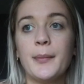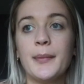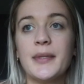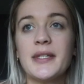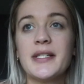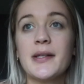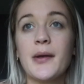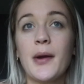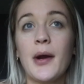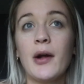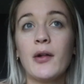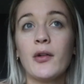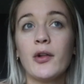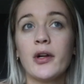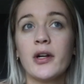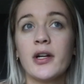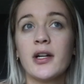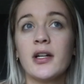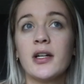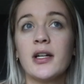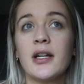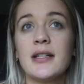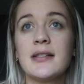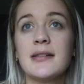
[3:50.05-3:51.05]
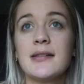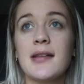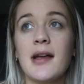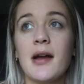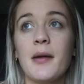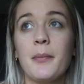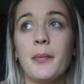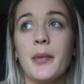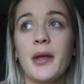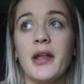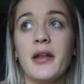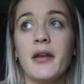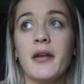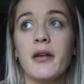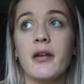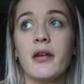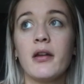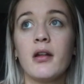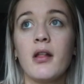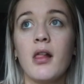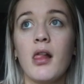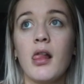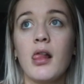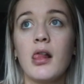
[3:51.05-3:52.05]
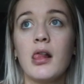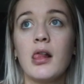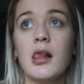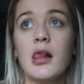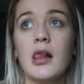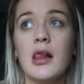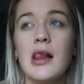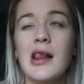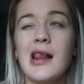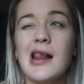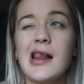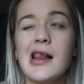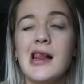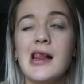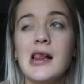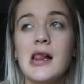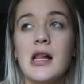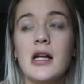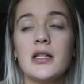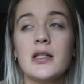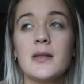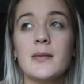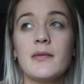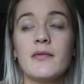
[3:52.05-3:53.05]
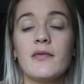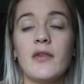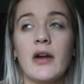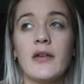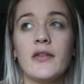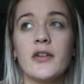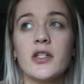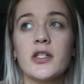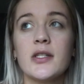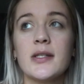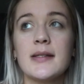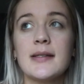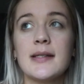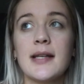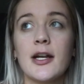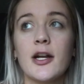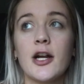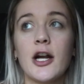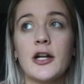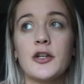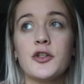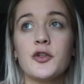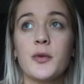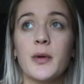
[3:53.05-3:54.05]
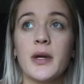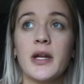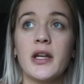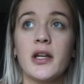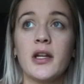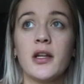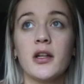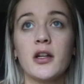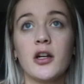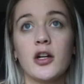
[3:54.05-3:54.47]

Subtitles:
So how long has that been? It's been 5 years since I graduated.